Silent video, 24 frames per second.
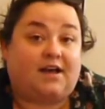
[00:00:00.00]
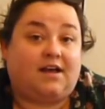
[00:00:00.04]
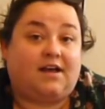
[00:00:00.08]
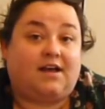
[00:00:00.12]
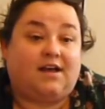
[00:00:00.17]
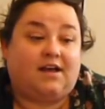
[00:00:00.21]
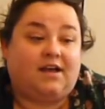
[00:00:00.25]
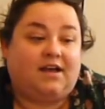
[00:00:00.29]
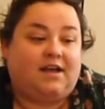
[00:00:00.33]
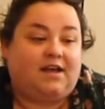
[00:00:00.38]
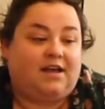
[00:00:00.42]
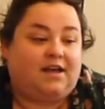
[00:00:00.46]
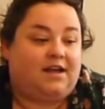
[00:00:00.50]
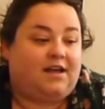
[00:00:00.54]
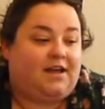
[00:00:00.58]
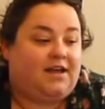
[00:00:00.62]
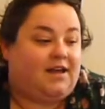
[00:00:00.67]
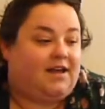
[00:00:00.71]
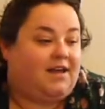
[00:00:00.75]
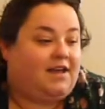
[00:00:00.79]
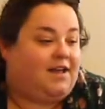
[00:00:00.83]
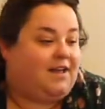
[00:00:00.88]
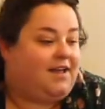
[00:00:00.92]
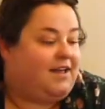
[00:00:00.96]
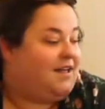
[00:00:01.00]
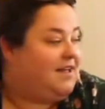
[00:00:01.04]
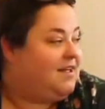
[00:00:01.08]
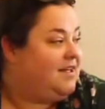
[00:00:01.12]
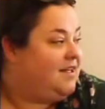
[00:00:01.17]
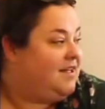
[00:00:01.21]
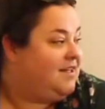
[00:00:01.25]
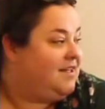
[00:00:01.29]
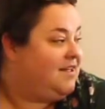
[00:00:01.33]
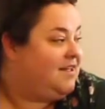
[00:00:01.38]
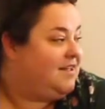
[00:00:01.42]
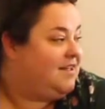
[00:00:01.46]

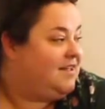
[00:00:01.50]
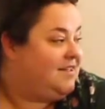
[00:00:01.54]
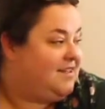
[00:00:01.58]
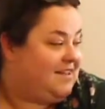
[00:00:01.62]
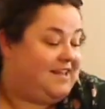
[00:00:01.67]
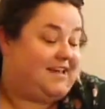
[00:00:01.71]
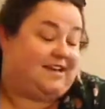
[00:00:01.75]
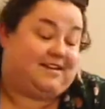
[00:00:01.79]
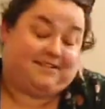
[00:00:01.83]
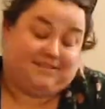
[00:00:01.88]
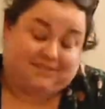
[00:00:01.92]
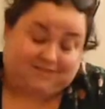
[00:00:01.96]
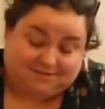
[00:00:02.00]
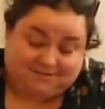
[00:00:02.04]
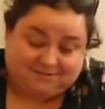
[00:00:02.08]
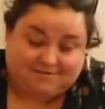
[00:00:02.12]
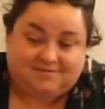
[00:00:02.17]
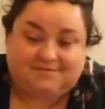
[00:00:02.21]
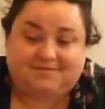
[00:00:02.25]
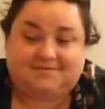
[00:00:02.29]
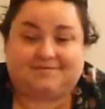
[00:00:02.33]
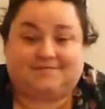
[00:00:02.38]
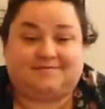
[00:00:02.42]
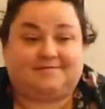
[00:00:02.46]
(not speaking)